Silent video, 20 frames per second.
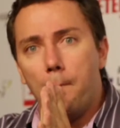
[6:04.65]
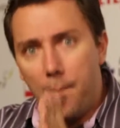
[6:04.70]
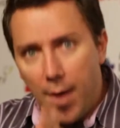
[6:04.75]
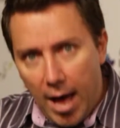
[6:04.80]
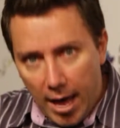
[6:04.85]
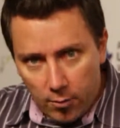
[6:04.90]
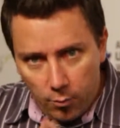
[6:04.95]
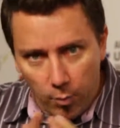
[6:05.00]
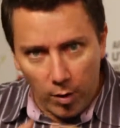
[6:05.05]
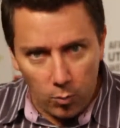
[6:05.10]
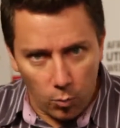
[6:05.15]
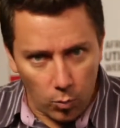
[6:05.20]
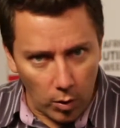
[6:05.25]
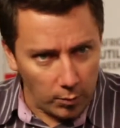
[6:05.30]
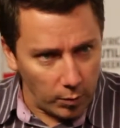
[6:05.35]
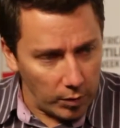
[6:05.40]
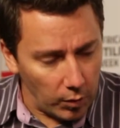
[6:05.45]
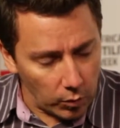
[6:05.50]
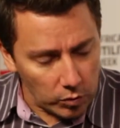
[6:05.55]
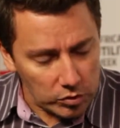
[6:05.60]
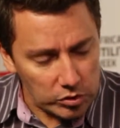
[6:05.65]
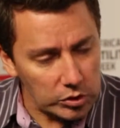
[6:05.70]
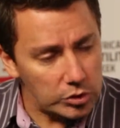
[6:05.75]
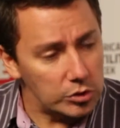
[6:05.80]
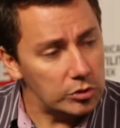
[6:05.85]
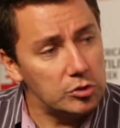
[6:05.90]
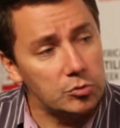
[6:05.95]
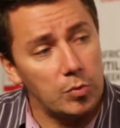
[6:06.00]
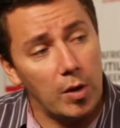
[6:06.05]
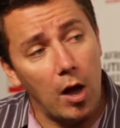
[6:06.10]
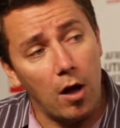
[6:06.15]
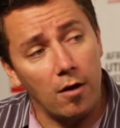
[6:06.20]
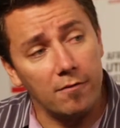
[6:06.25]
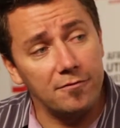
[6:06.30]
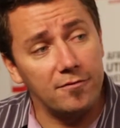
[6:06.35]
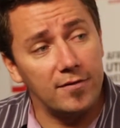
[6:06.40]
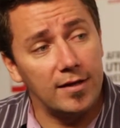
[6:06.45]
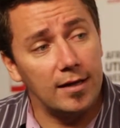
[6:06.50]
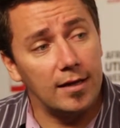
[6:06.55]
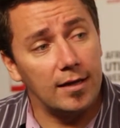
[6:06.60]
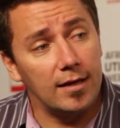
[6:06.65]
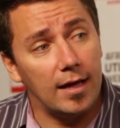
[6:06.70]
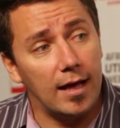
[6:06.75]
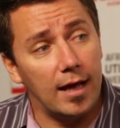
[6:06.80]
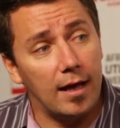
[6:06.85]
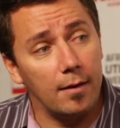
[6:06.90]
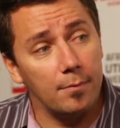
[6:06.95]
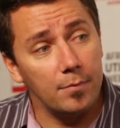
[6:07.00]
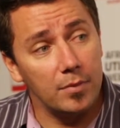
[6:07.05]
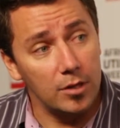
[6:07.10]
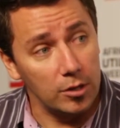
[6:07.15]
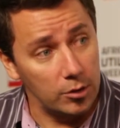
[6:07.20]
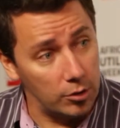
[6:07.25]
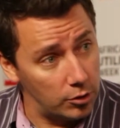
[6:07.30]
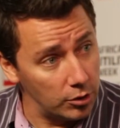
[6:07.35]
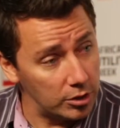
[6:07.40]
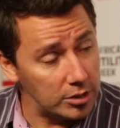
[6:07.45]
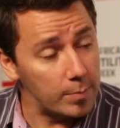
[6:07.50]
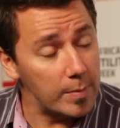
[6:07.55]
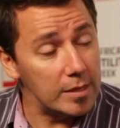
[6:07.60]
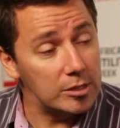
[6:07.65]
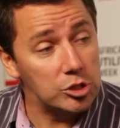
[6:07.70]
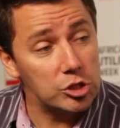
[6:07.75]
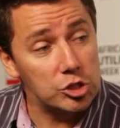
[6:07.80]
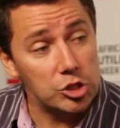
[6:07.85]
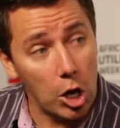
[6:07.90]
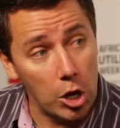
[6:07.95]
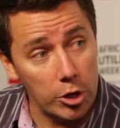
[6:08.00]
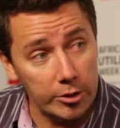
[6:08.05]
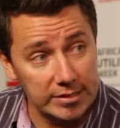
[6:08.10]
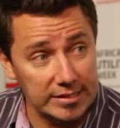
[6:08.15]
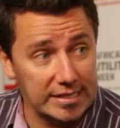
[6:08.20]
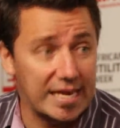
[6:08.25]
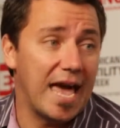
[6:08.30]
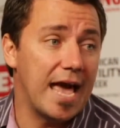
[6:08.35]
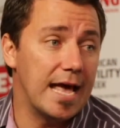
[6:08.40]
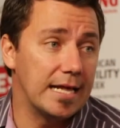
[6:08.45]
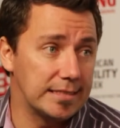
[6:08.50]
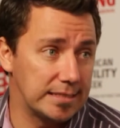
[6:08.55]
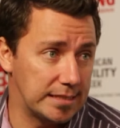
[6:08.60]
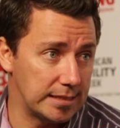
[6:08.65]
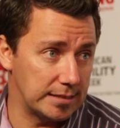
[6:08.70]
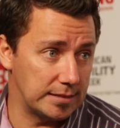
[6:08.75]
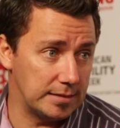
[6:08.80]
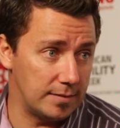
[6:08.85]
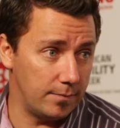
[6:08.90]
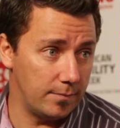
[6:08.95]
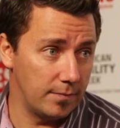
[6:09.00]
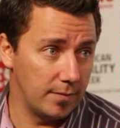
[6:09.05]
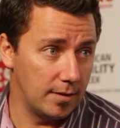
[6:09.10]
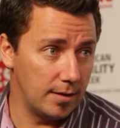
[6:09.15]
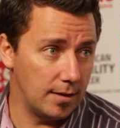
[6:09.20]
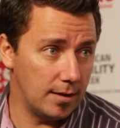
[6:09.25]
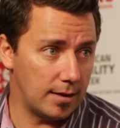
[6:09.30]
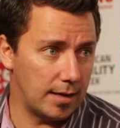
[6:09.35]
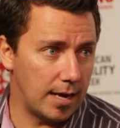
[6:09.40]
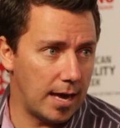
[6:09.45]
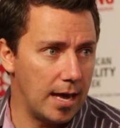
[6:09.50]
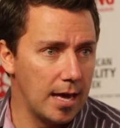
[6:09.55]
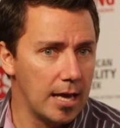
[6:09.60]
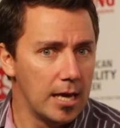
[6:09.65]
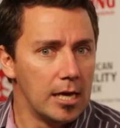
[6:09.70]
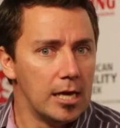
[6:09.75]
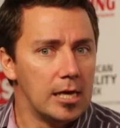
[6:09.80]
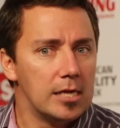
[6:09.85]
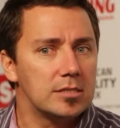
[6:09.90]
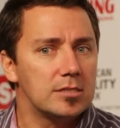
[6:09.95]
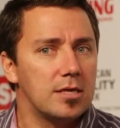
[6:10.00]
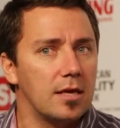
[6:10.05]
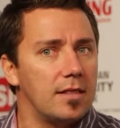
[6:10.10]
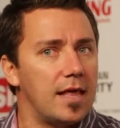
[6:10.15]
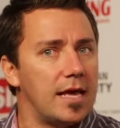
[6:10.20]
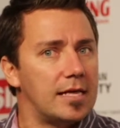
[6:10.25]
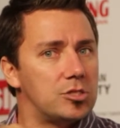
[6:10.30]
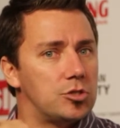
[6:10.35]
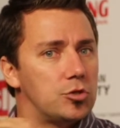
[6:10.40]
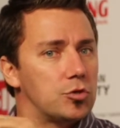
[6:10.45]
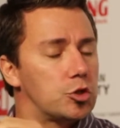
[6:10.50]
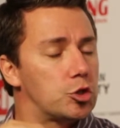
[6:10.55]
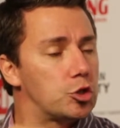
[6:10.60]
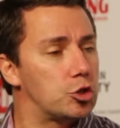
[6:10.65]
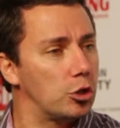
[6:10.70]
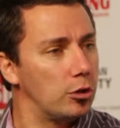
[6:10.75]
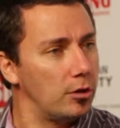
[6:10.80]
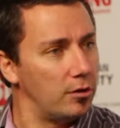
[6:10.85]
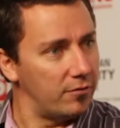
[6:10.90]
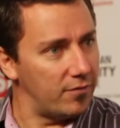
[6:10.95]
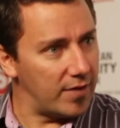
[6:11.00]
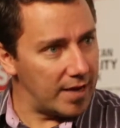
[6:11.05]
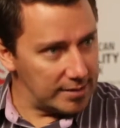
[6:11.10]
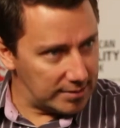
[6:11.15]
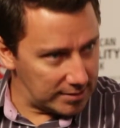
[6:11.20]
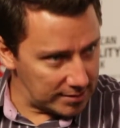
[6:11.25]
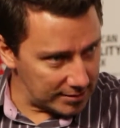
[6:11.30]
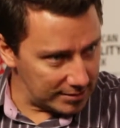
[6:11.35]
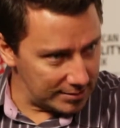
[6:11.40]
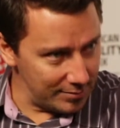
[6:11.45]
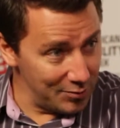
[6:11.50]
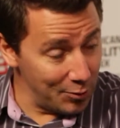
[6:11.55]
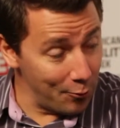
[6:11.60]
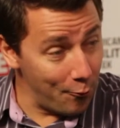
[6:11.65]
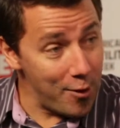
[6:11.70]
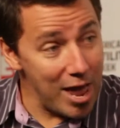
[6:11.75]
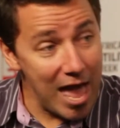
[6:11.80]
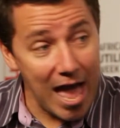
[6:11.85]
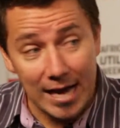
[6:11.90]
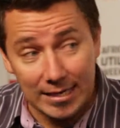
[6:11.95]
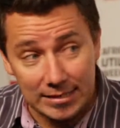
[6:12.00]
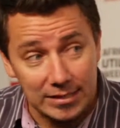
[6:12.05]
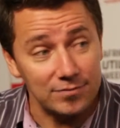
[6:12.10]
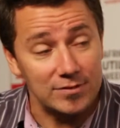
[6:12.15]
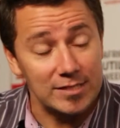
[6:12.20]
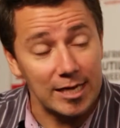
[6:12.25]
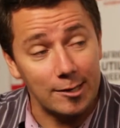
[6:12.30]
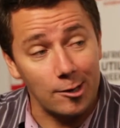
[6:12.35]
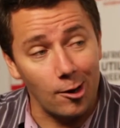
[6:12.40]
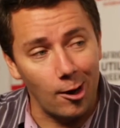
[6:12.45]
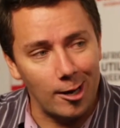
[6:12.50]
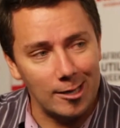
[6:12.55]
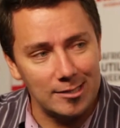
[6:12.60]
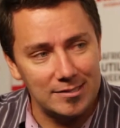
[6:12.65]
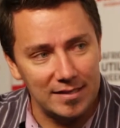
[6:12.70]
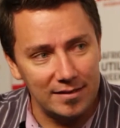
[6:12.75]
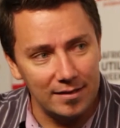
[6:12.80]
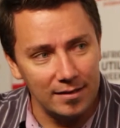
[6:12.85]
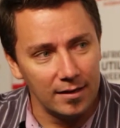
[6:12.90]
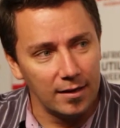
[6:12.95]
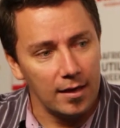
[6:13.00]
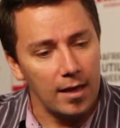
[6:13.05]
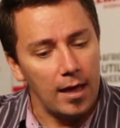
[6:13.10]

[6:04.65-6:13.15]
But what we also do is we offer the Guterman zone scan system. Okay, so that's your survey system, your reactive technology.